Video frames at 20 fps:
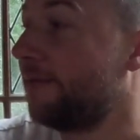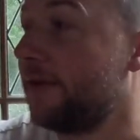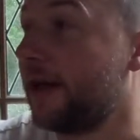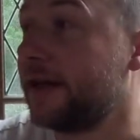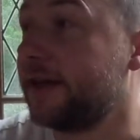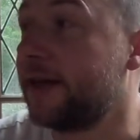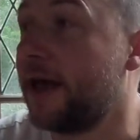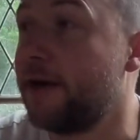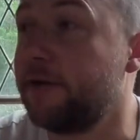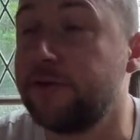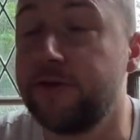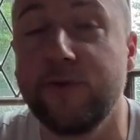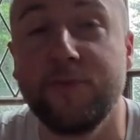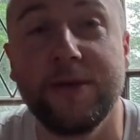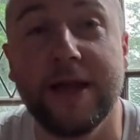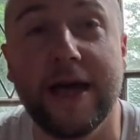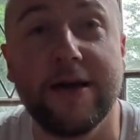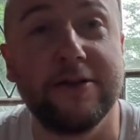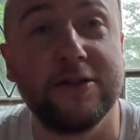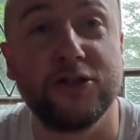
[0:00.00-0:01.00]
it a go. Come
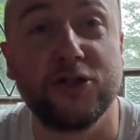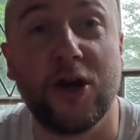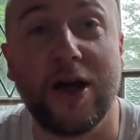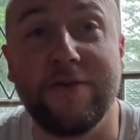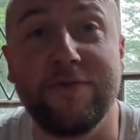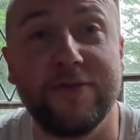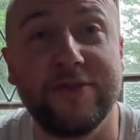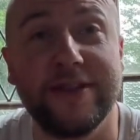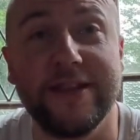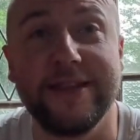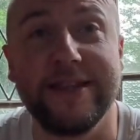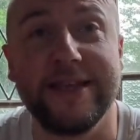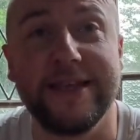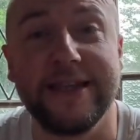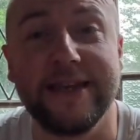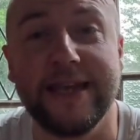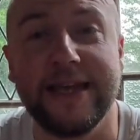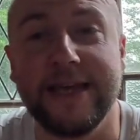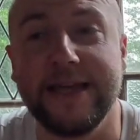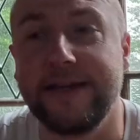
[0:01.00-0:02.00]
down. It's got everything that you
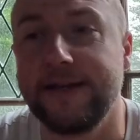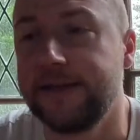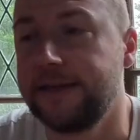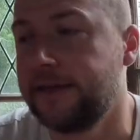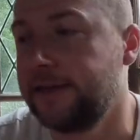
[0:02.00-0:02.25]
need.